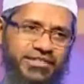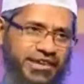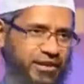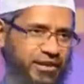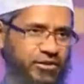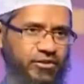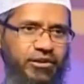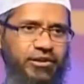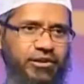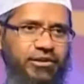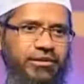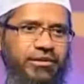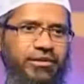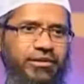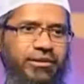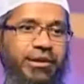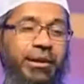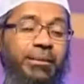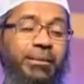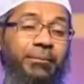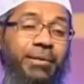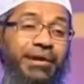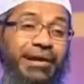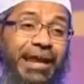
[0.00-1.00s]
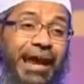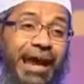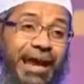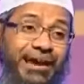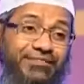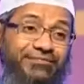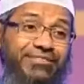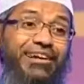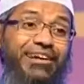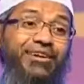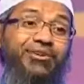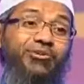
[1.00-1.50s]
is very good, but
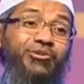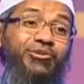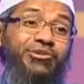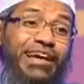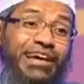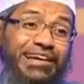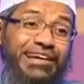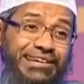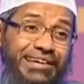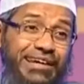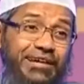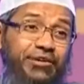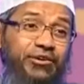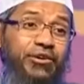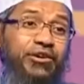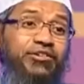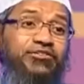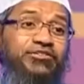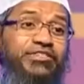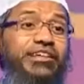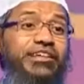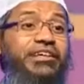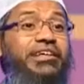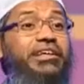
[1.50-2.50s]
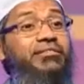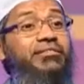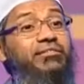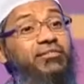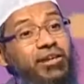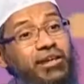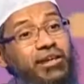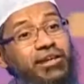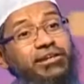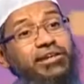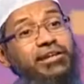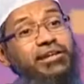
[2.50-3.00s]
I went to the extent of saying
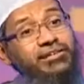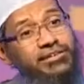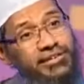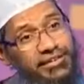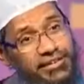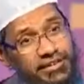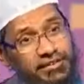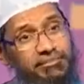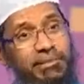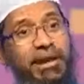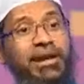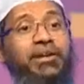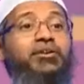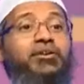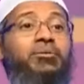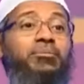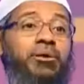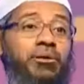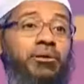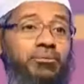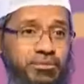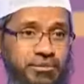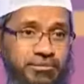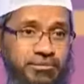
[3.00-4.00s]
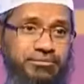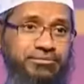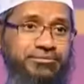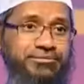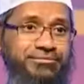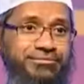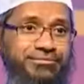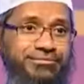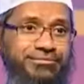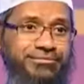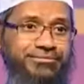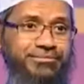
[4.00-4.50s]
even your intention is bad, no
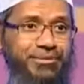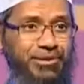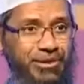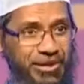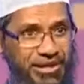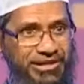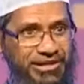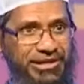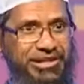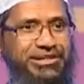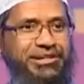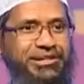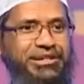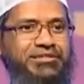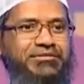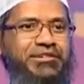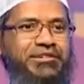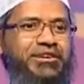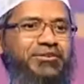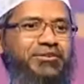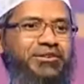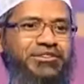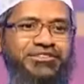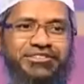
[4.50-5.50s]
problem. But your intention is